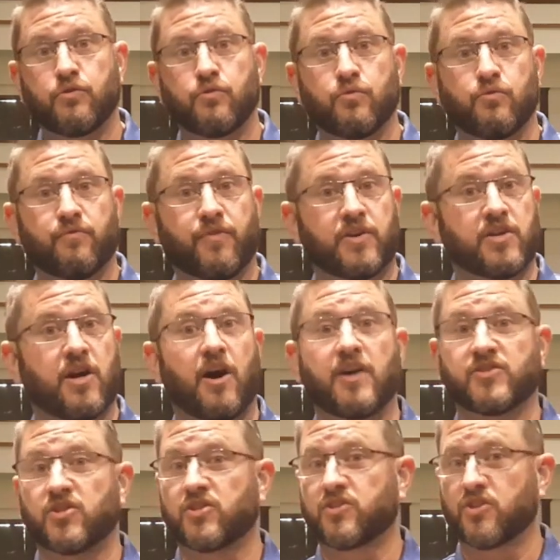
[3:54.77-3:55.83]
To, to,
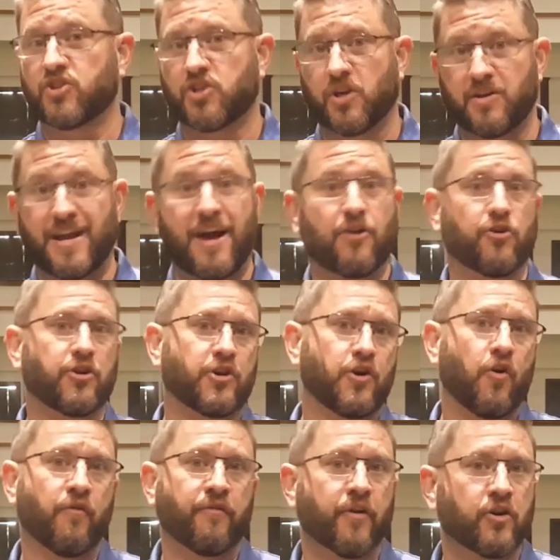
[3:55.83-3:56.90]
cause us to shut down or to
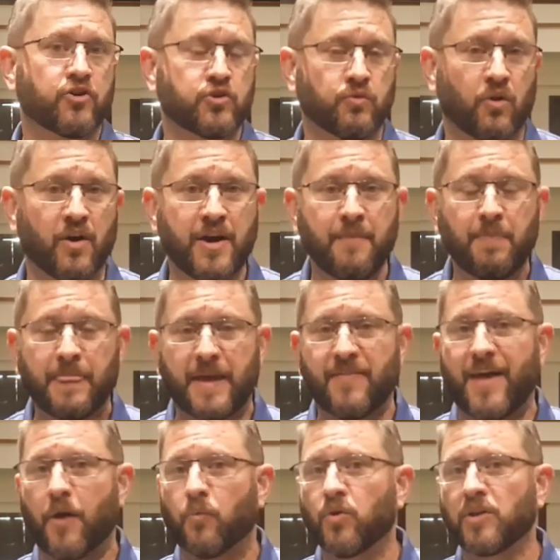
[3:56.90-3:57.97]
go virtual.
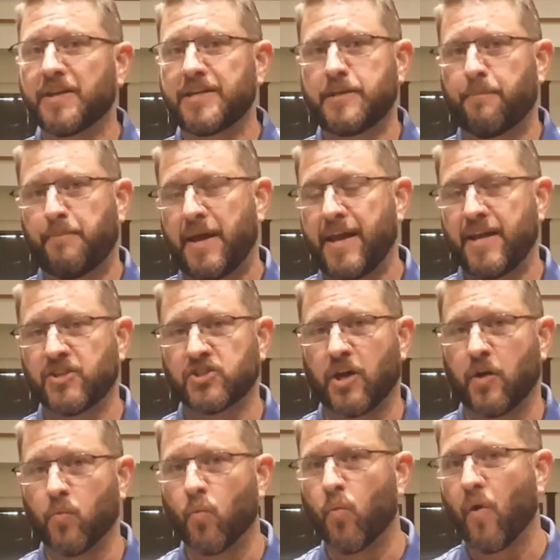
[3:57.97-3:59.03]
And that really
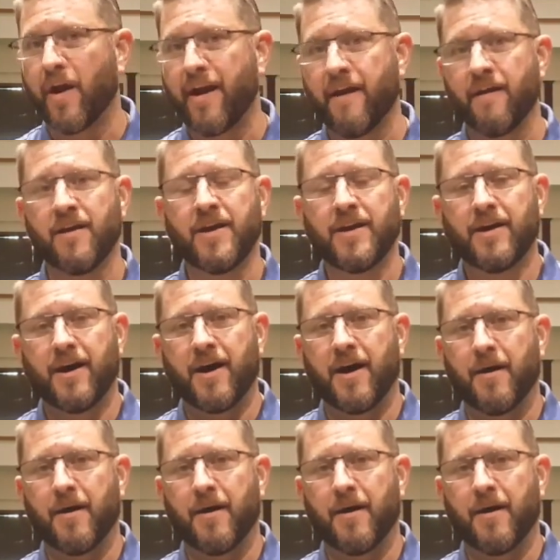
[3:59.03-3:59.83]
depends on where